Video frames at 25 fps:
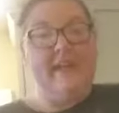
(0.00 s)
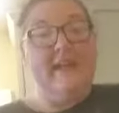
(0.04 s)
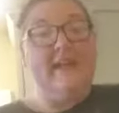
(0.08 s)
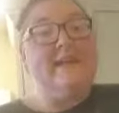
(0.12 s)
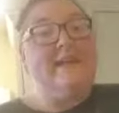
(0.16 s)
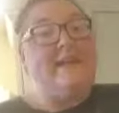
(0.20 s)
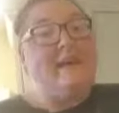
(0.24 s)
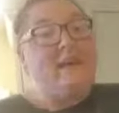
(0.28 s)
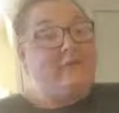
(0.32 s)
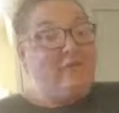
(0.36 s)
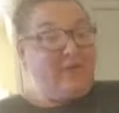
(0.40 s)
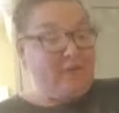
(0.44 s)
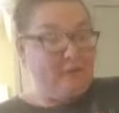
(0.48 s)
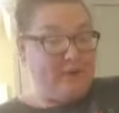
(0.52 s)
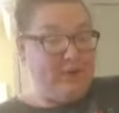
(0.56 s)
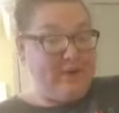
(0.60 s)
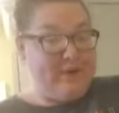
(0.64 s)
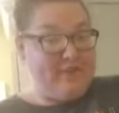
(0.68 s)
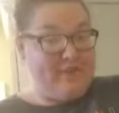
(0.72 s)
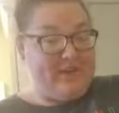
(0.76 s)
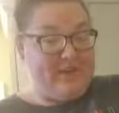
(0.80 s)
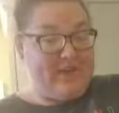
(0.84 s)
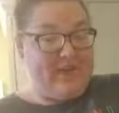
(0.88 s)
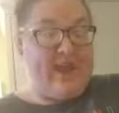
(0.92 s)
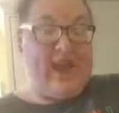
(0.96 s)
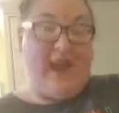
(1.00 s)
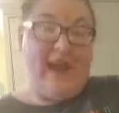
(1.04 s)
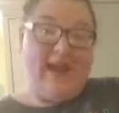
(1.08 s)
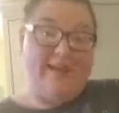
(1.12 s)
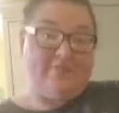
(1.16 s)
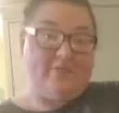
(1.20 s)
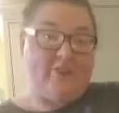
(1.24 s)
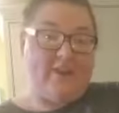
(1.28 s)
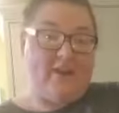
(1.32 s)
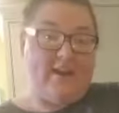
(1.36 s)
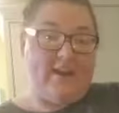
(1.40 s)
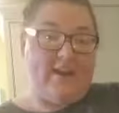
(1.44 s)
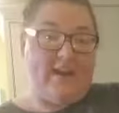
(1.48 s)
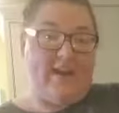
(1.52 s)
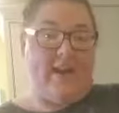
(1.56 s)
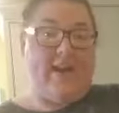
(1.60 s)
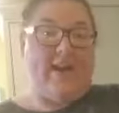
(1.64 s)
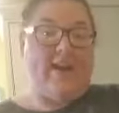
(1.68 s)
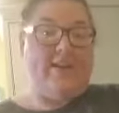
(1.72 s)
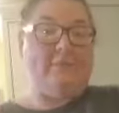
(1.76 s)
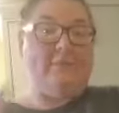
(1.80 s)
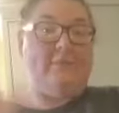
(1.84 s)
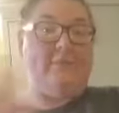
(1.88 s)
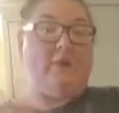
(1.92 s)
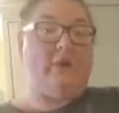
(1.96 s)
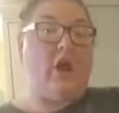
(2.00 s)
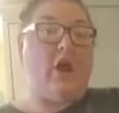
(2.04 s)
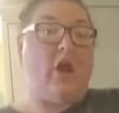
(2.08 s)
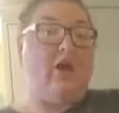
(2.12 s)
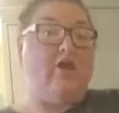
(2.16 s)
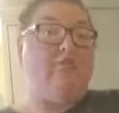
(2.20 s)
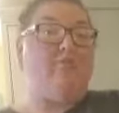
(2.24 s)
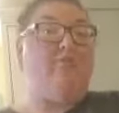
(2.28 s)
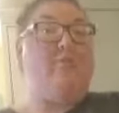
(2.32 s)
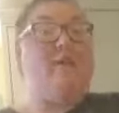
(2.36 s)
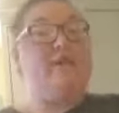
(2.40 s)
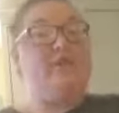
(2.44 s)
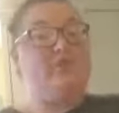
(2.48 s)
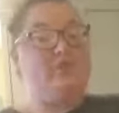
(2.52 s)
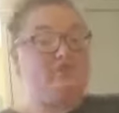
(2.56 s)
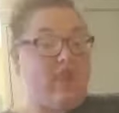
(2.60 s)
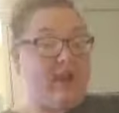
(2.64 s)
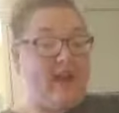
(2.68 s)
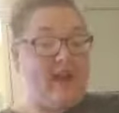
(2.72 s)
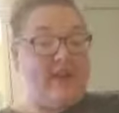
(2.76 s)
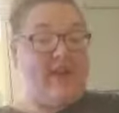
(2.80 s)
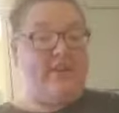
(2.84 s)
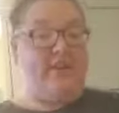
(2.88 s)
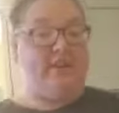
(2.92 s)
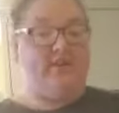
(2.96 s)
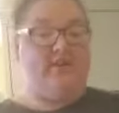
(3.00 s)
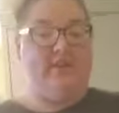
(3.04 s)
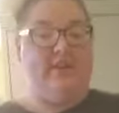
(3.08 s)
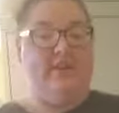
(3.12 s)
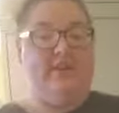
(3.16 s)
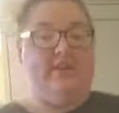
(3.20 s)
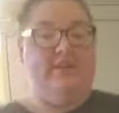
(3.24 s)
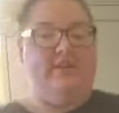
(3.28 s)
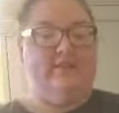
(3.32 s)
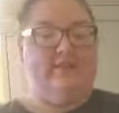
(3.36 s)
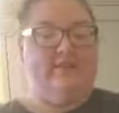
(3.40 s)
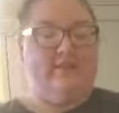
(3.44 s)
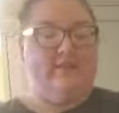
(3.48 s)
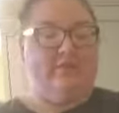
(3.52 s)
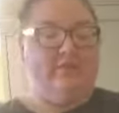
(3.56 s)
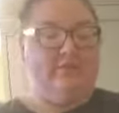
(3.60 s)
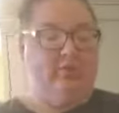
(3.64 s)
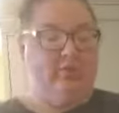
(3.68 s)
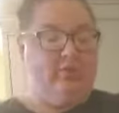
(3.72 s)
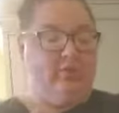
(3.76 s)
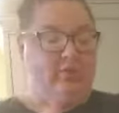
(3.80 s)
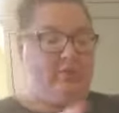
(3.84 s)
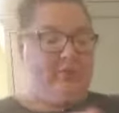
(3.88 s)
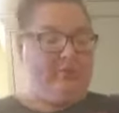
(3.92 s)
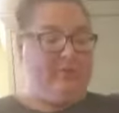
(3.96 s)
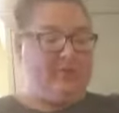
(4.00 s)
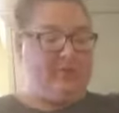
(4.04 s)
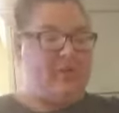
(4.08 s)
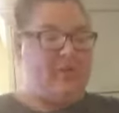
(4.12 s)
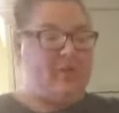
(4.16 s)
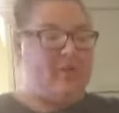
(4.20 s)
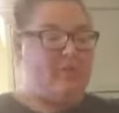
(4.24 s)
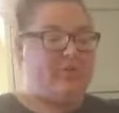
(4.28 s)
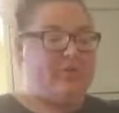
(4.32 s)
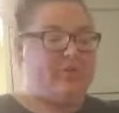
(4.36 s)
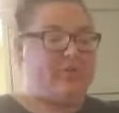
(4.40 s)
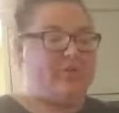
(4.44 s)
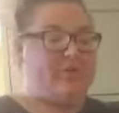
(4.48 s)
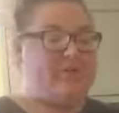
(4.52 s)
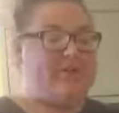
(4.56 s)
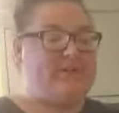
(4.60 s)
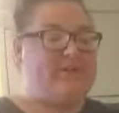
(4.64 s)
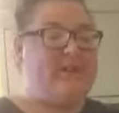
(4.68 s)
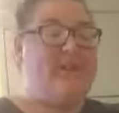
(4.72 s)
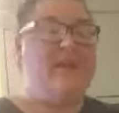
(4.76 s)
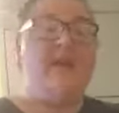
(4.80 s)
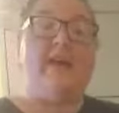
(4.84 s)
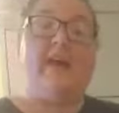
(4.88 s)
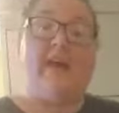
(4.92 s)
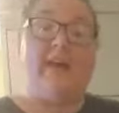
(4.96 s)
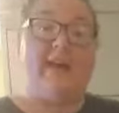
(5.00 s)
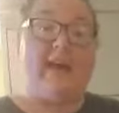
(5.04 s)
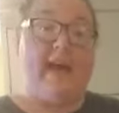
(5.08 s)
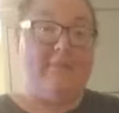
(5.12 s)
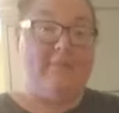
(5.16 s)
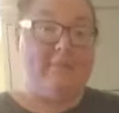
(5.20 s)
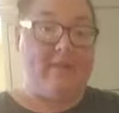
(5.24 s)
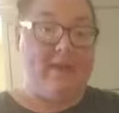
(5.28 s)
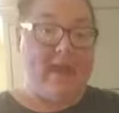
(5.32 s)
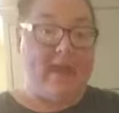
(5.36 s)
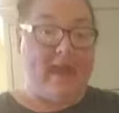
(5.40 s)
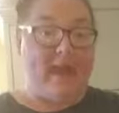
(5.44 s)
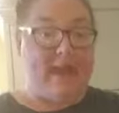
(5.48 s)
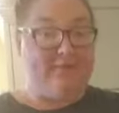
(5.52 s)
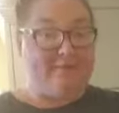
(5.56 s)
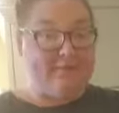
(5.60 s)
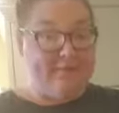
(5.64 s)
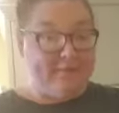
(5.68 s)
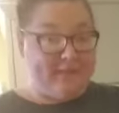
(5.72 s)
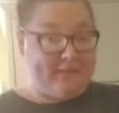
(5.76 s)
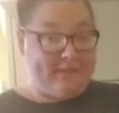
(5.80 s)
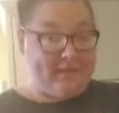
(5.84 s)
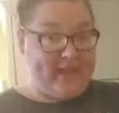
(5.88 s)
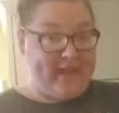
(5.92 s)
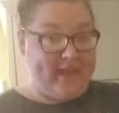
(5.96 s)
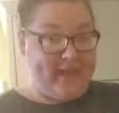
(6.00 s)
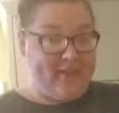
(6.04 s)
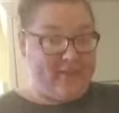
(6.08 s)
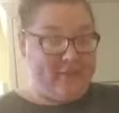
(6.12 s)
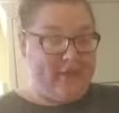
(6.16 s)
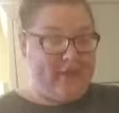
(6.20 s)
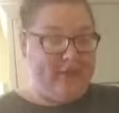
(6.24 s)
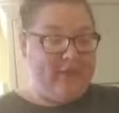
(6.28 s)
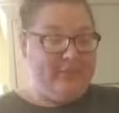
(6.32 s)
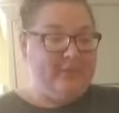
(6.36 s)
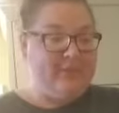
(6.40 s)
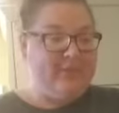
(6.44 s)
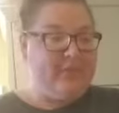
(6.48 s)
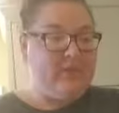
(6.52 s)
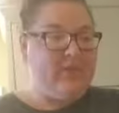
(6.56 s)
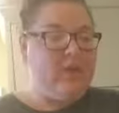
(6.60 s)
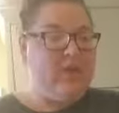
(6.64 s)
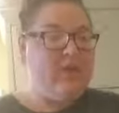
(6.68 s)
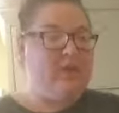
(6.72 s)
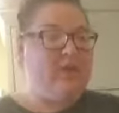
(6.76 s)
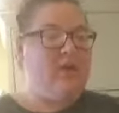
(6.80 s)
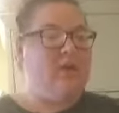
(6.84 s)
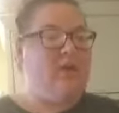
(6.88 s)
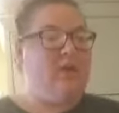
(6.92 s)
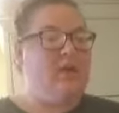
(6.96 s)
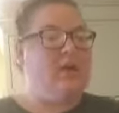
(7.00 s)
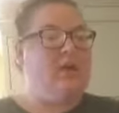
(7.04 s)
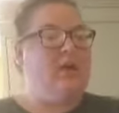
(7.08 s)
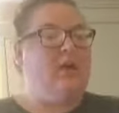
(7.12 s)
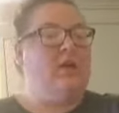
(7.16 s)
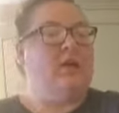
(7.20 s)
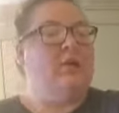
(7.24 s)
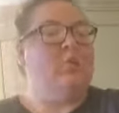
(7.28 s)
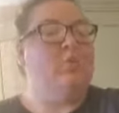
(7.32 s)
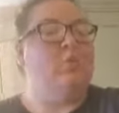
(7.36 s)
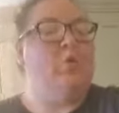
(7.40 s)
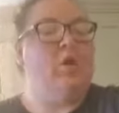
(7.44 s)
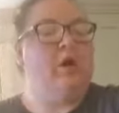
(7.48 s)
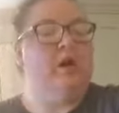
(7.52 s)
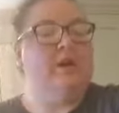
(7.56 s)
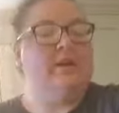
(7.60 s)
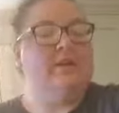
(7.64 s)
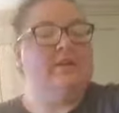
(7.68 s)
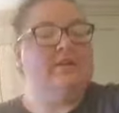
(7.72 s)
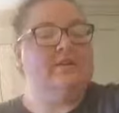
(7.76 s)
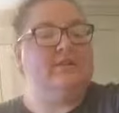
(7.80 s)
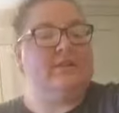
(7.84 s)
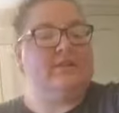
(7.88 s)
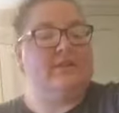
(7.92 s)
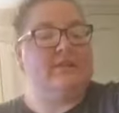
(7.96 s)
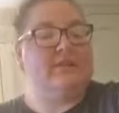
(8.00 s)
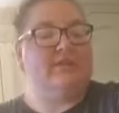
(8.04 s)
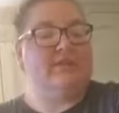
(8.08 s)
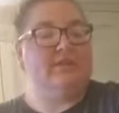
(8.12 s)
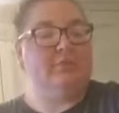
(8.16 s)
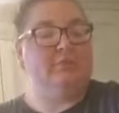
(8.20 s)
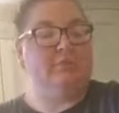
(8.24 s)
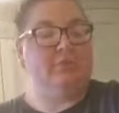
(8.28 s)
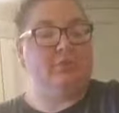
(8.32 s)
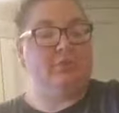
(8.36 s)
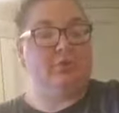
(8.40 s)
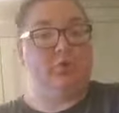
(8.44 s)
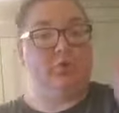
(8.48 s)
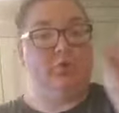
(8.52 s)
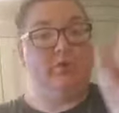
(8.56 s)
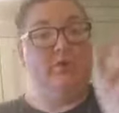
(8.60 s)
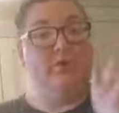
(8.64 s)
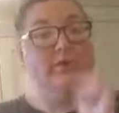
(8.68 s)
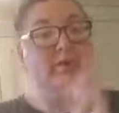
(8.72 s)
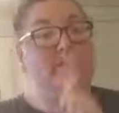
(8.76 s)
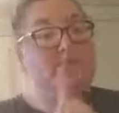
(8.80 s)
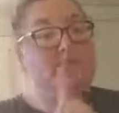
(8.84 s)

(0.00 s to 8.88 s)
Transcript: Now for brevity, I've gone ahead and put all of my dry ingredients in the bowl, which was 1.5 cups of flour, 1 teaspoon